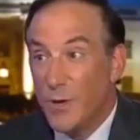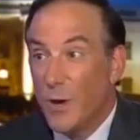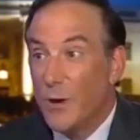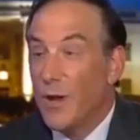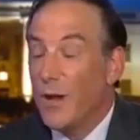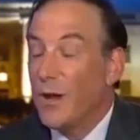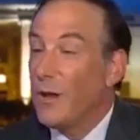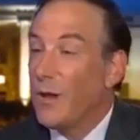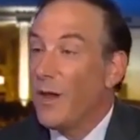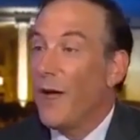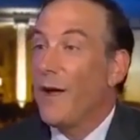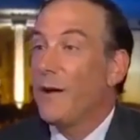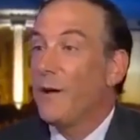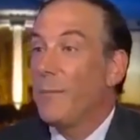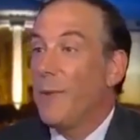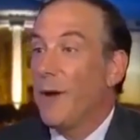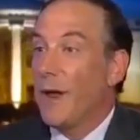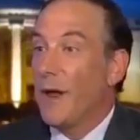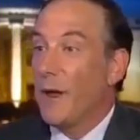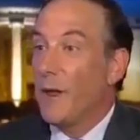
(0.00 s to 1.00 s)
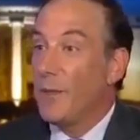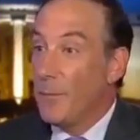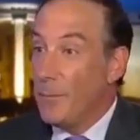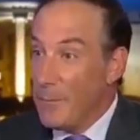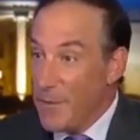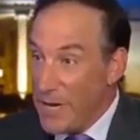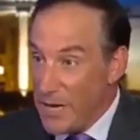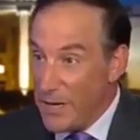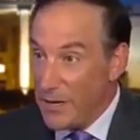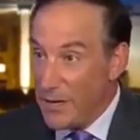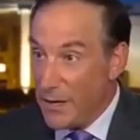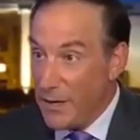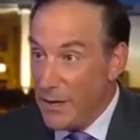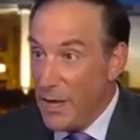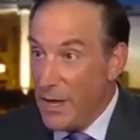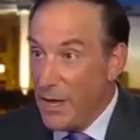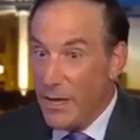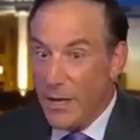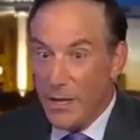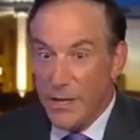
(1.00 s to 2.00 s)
talking a lot about how the media